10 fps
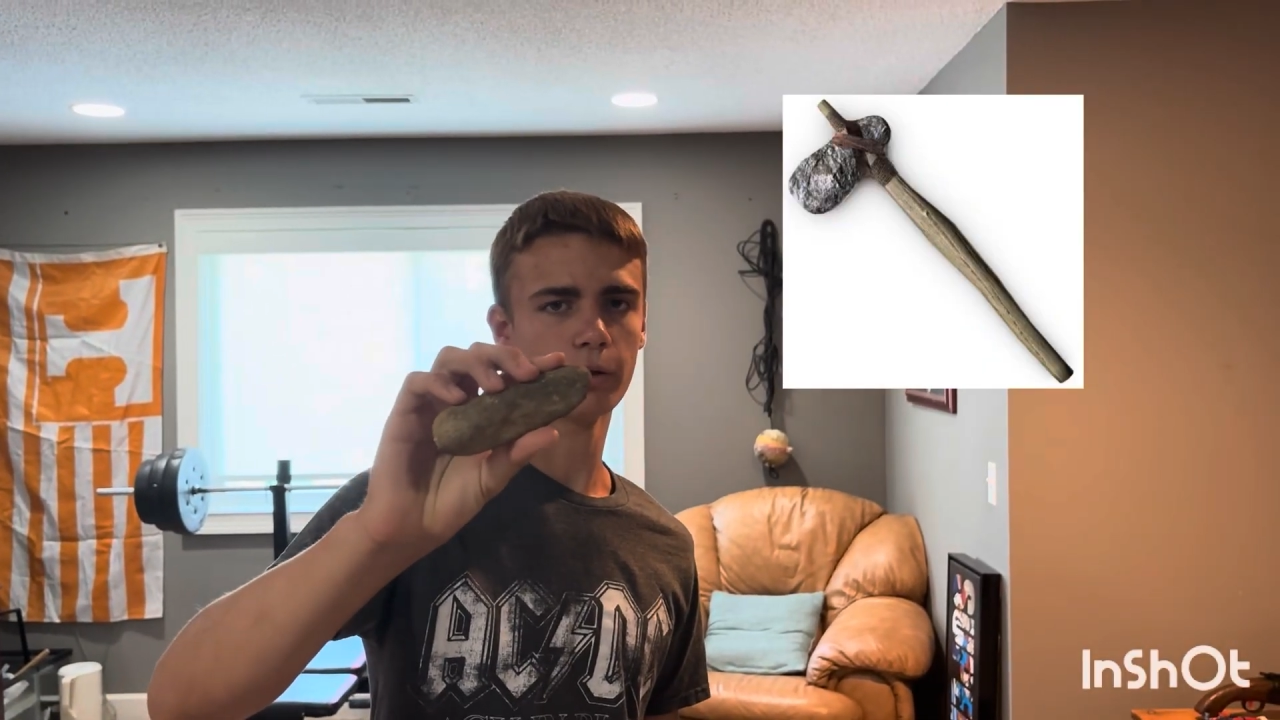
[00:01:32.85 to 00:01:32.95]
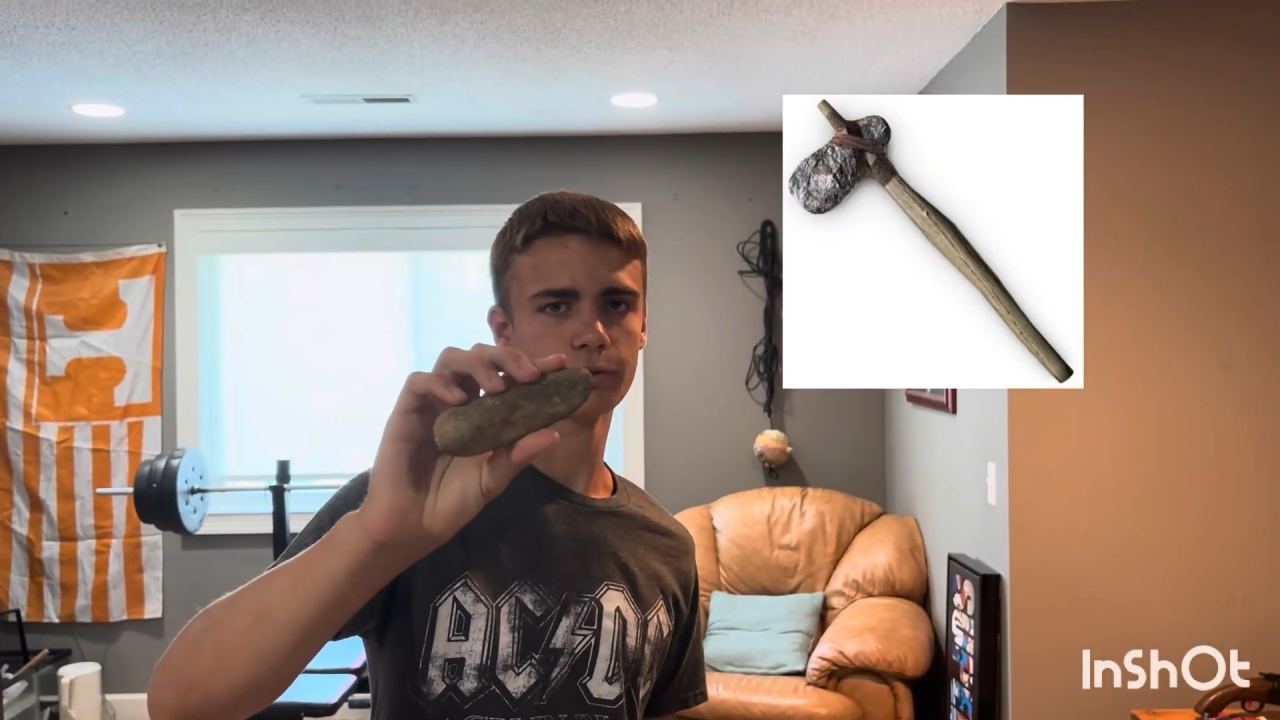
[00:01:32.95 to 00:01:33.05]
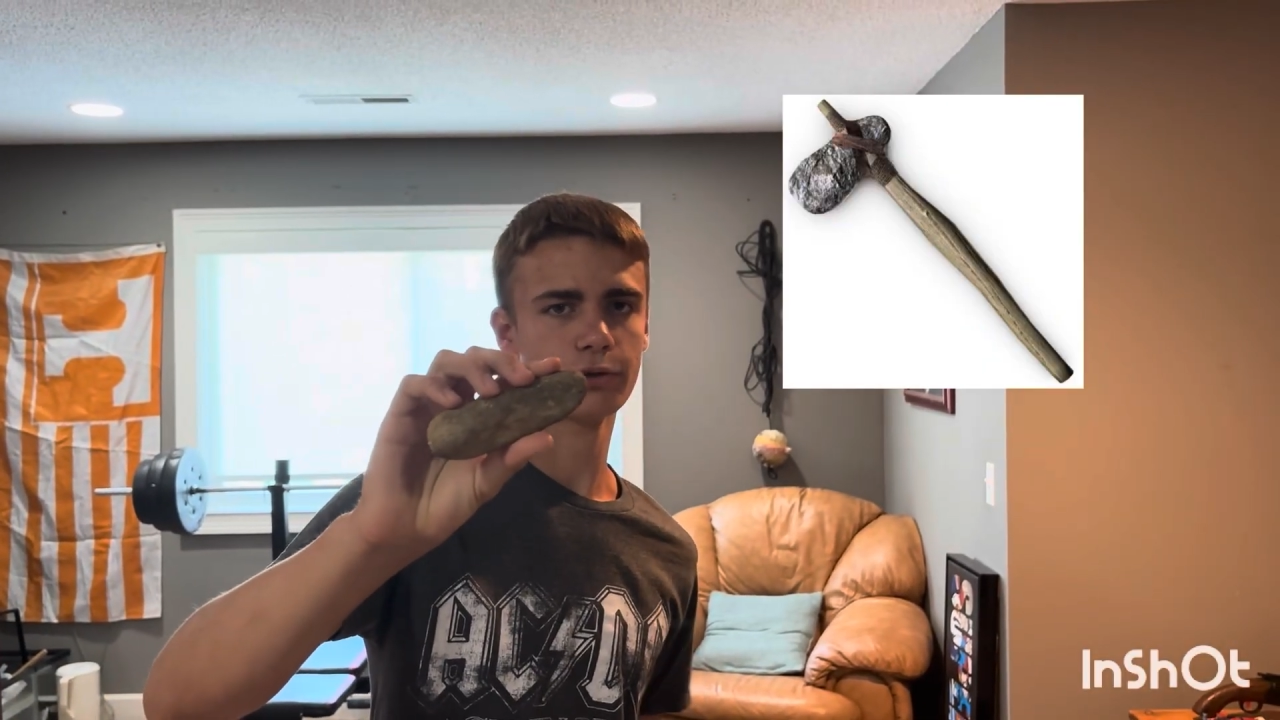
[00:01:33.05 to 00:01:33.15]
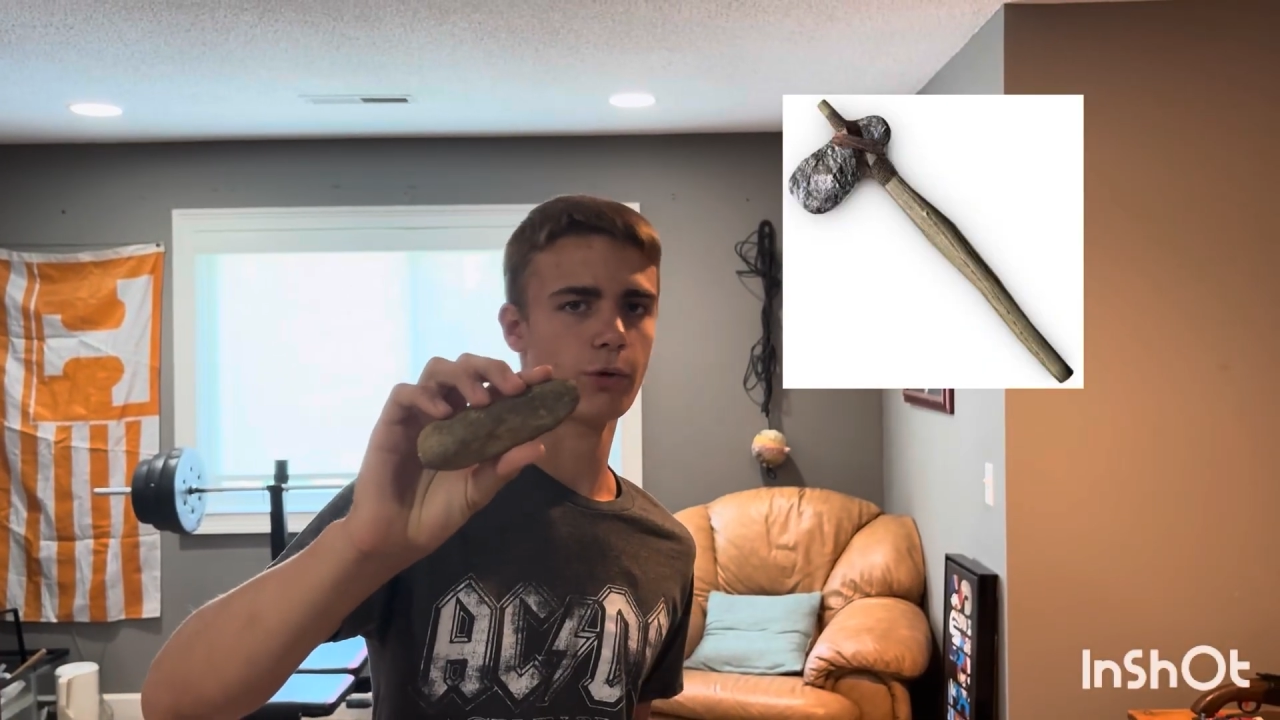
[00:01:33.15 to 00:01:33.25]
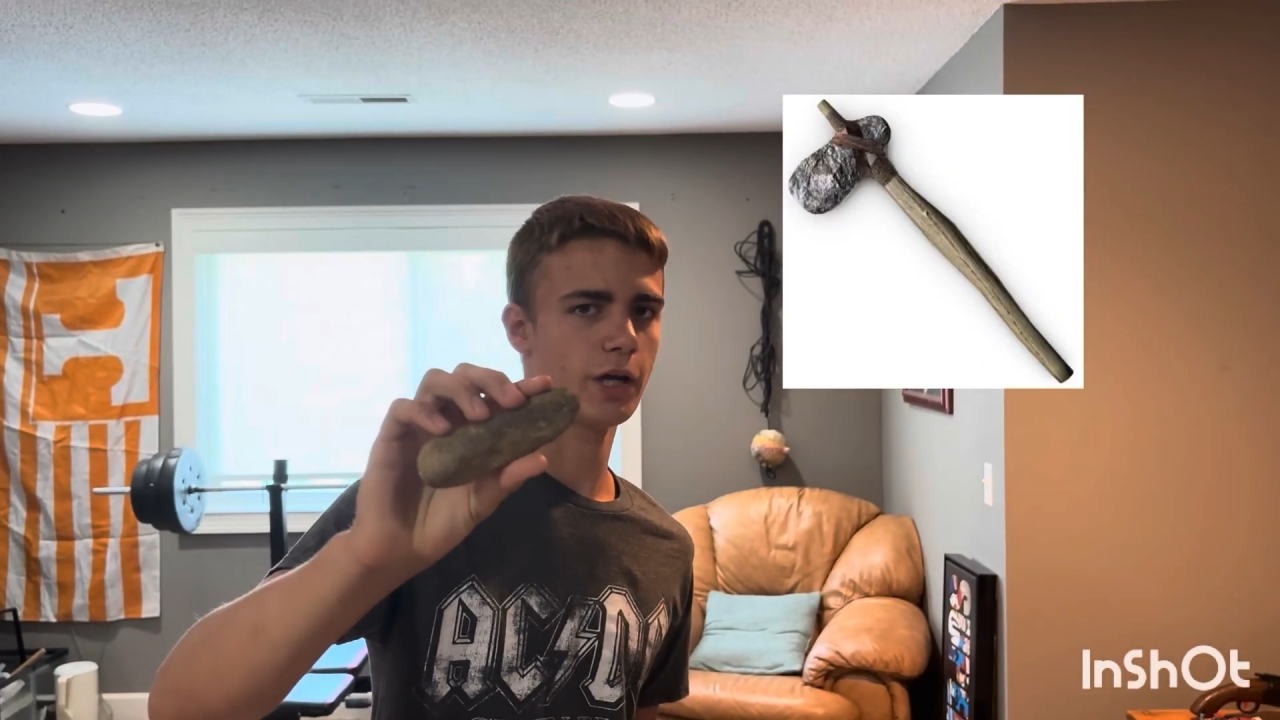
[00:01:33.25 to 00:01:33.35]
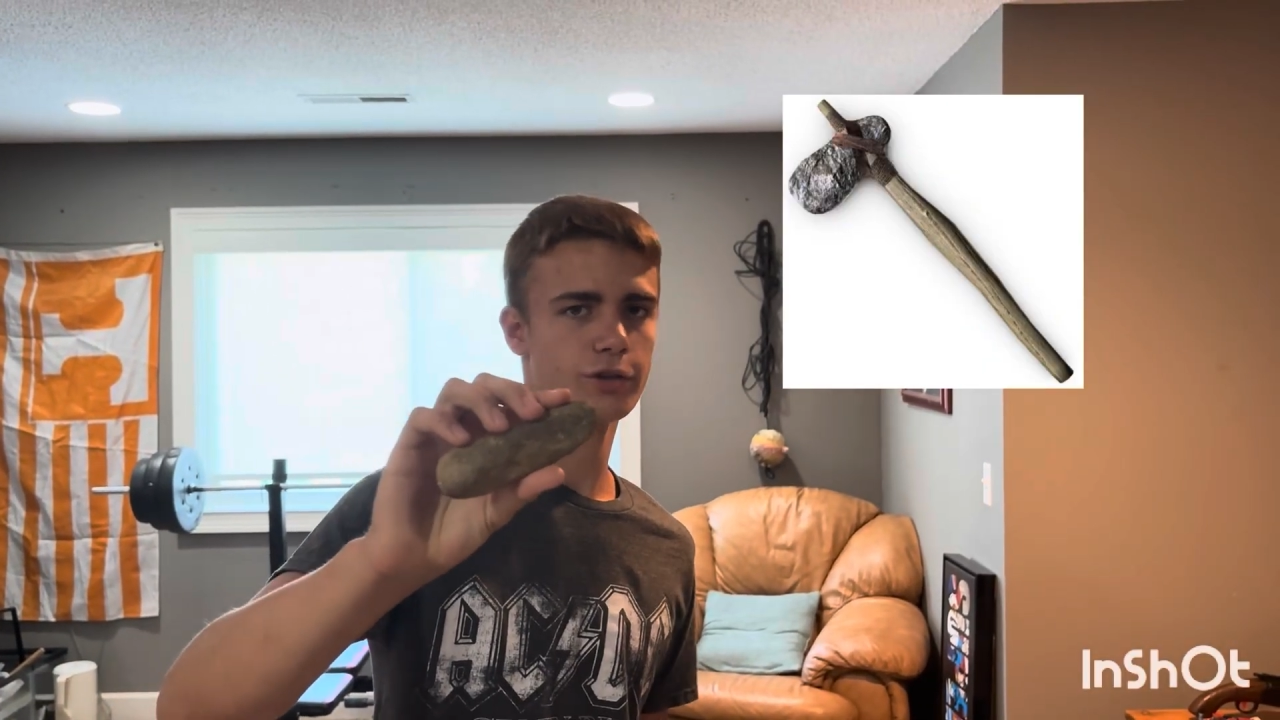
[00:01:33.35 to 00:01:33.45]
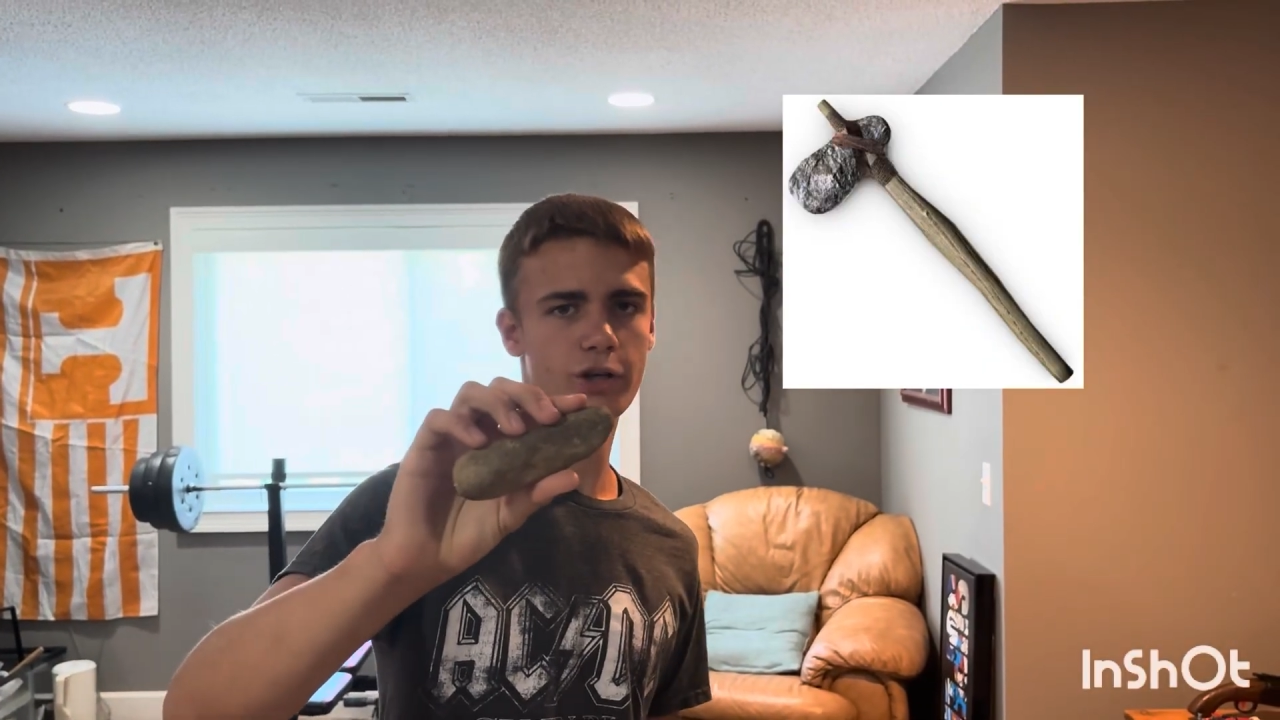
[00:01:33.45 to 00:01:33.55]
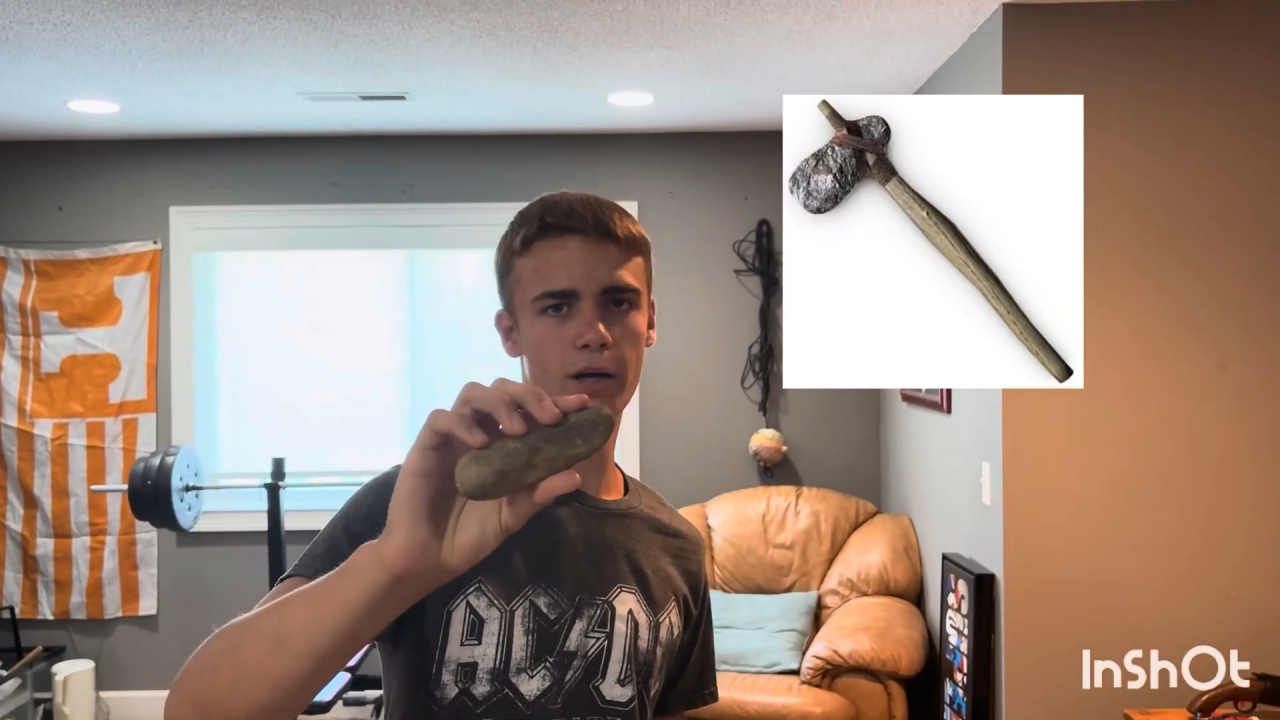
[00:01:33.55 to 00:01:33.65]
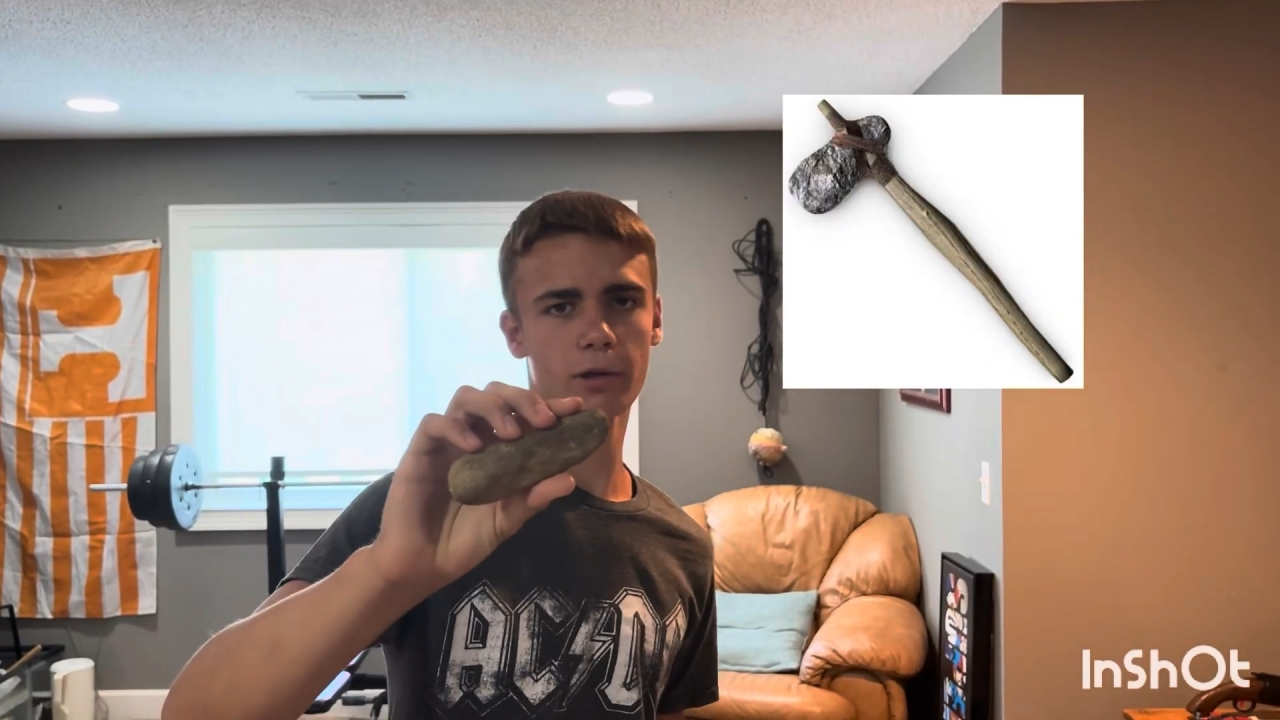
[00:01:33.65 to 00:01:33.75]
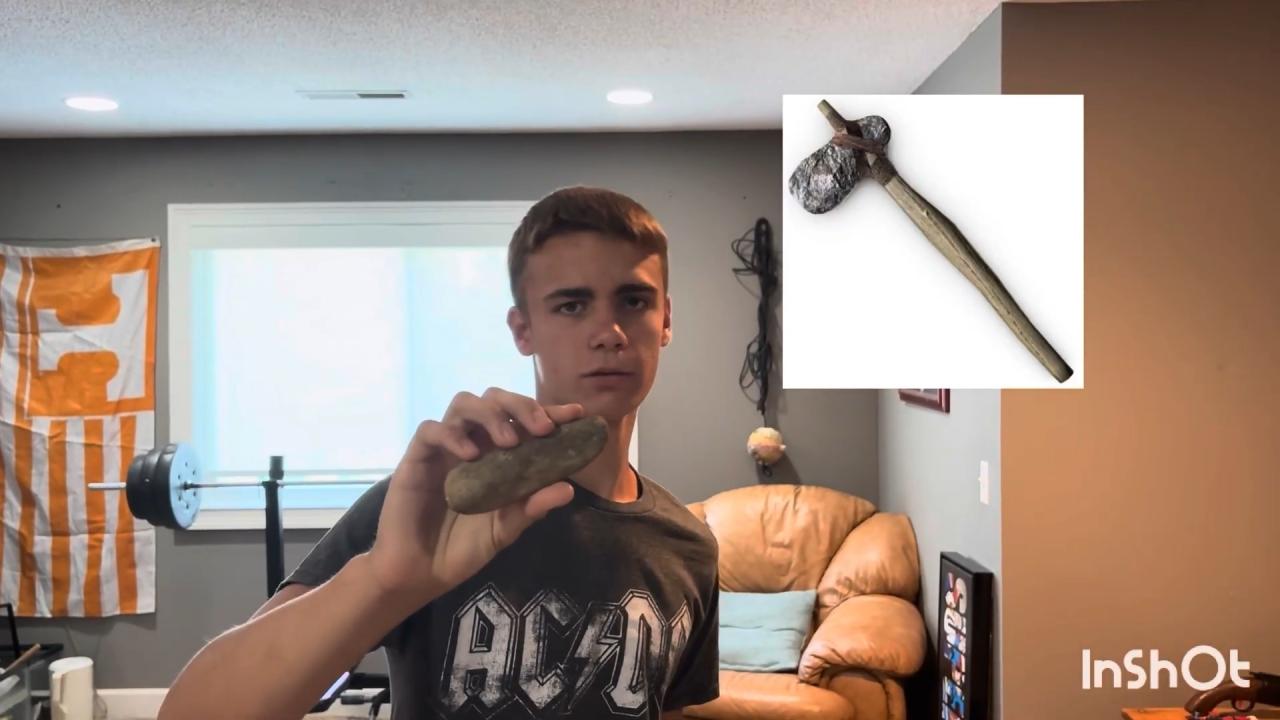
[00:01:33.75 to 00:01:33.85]
a Stone Age
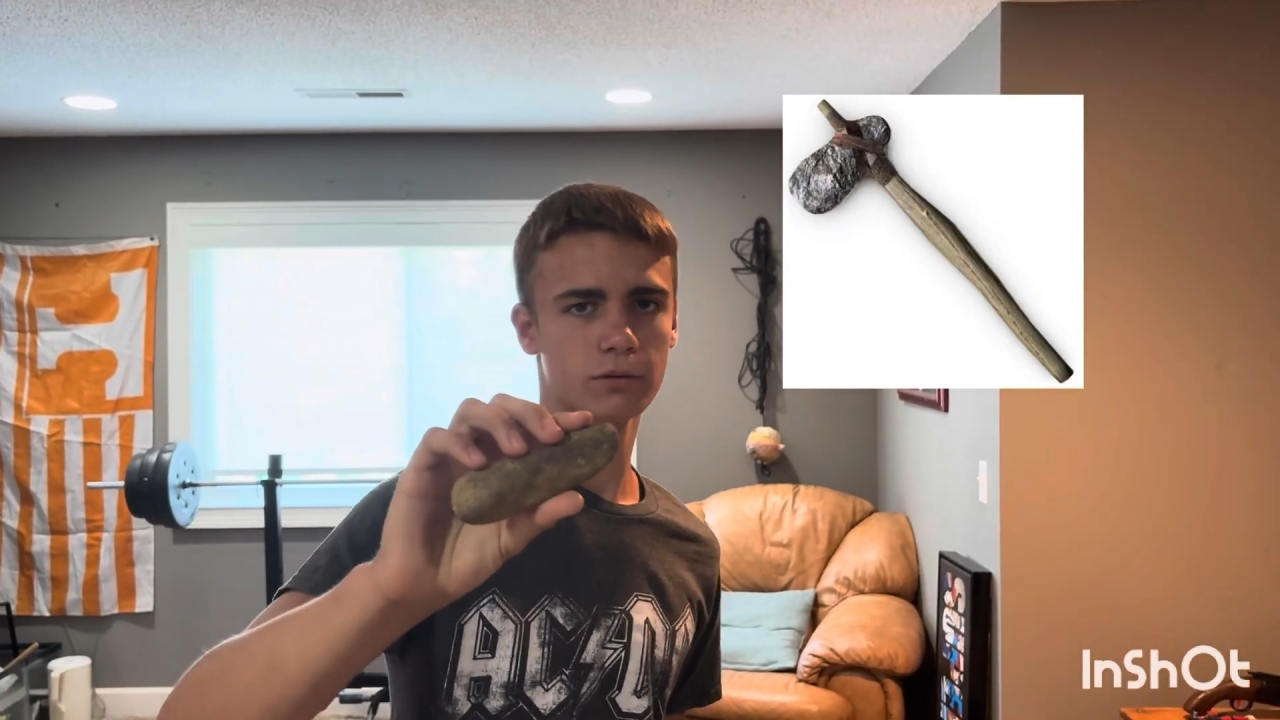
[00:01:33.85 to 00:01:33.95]
hammer.